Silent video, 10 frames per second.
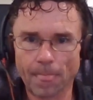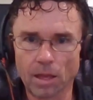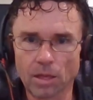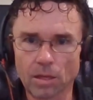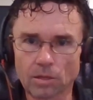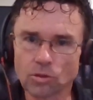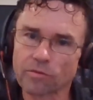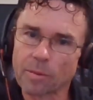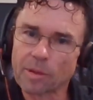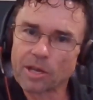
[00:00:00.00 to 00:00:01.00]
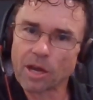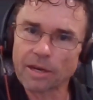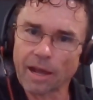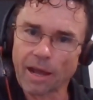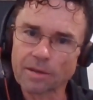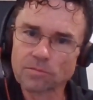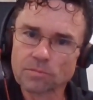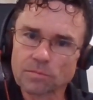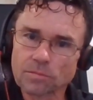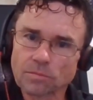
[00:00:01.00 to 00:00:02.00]
Mm. So if I'm a young dad,
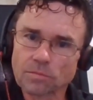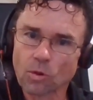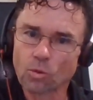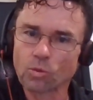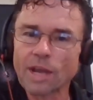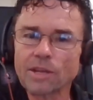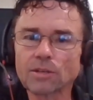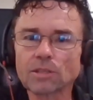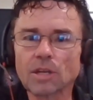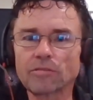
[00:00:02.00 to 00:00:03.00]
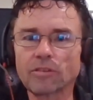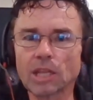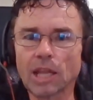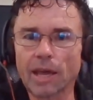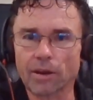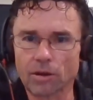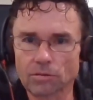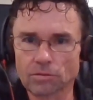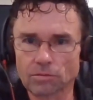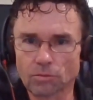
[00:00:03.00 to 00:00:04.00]
write yourself a letter
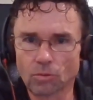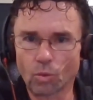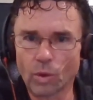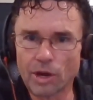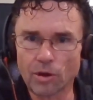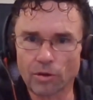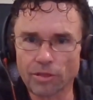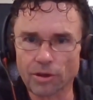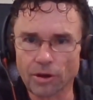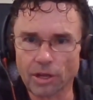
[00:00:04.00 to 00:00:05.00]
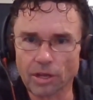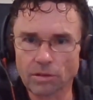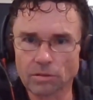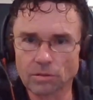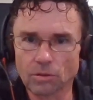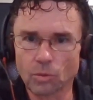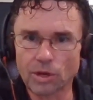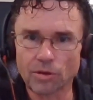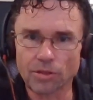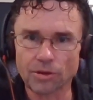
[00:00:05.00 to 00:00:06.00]
when you're 30,
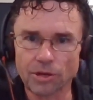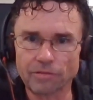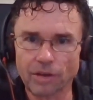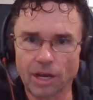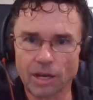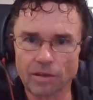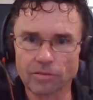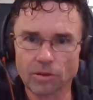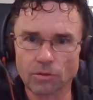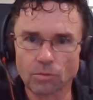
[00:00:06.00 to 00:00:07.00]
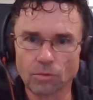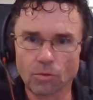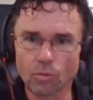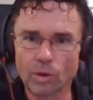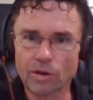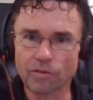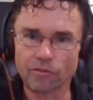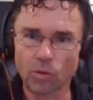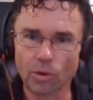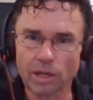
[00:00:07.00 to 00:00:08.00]
when you're 35, when you're
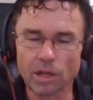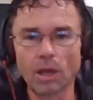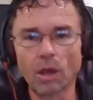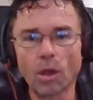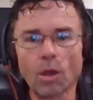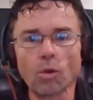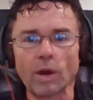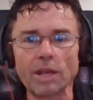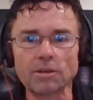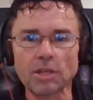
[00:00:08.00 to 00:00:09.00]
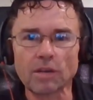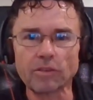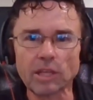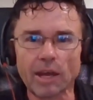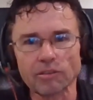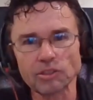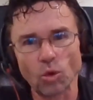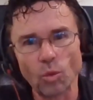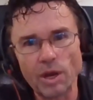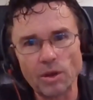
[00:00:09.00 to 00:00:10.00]
40. Write yourself a letter
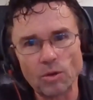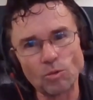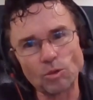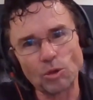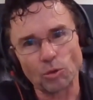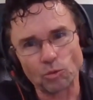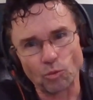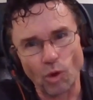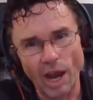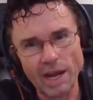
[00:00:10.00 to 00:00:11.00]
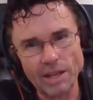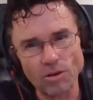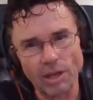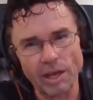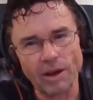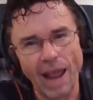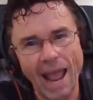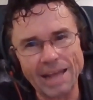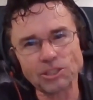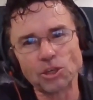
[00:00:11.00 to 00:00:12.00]
so when you're writing your letter
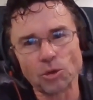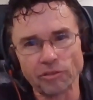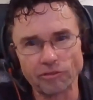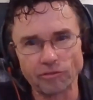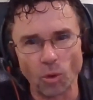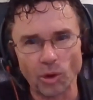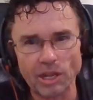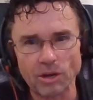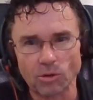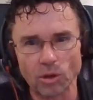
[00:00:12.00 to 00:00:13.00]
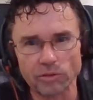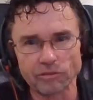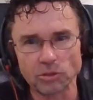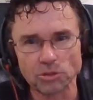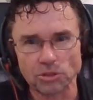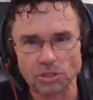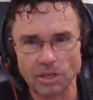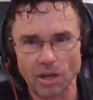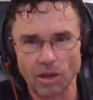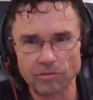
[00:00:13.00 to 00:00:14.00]
as your 40 year old future
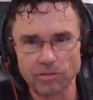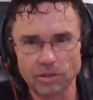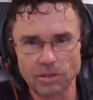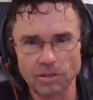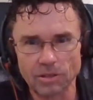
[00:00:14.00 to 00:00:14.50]
self.